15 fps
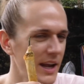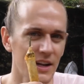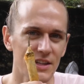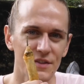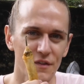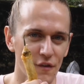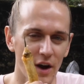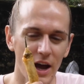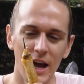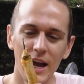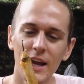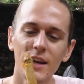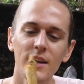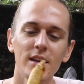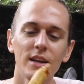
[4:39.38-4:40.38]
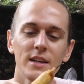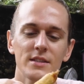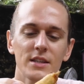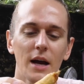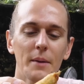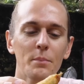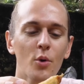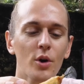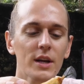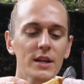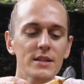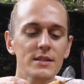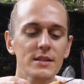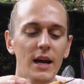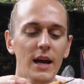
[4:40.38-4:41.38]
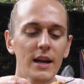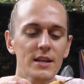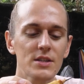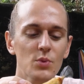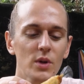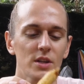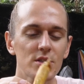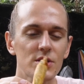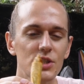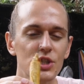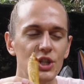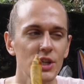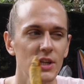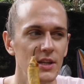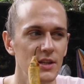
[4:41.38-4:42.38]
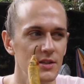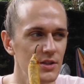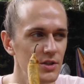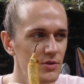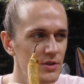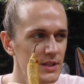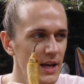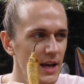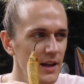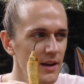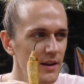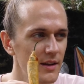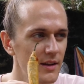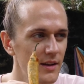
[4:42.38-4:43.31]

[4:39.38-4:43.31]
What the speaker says: And it's fried. It's got pork inside as well as cheese, you said?